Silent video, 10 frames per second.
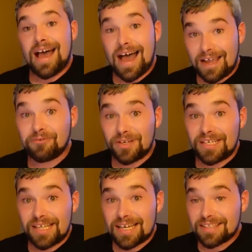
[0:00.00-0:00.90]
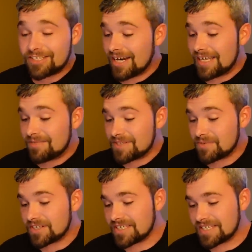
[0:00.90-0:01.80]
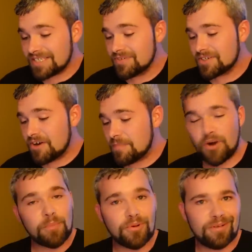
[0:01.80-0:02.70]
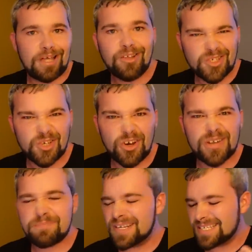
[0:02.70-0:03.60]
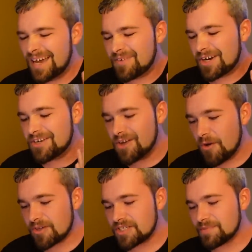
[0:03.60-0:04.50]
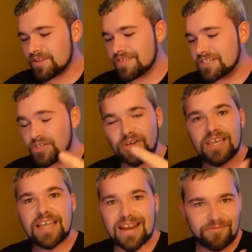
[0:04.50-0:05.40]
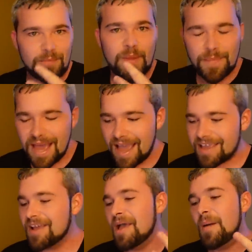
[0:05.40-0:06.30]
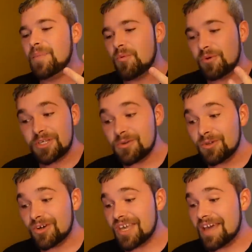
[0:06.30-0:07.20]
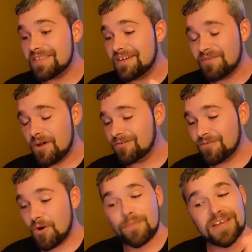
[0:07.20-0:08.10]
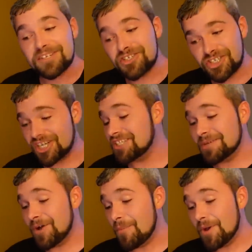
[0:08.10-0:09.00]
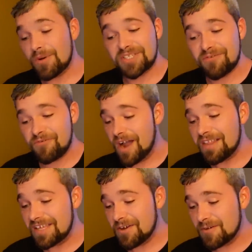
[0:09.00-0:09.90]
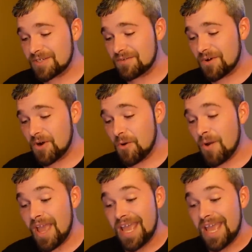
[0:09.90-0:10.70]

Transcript: I really like the shiny of this one because this one's already purple. It looks good, but it's not very noticeable unless you're looking at it from the back. But when you look at the evolved form in just a moment, once it finally goes through,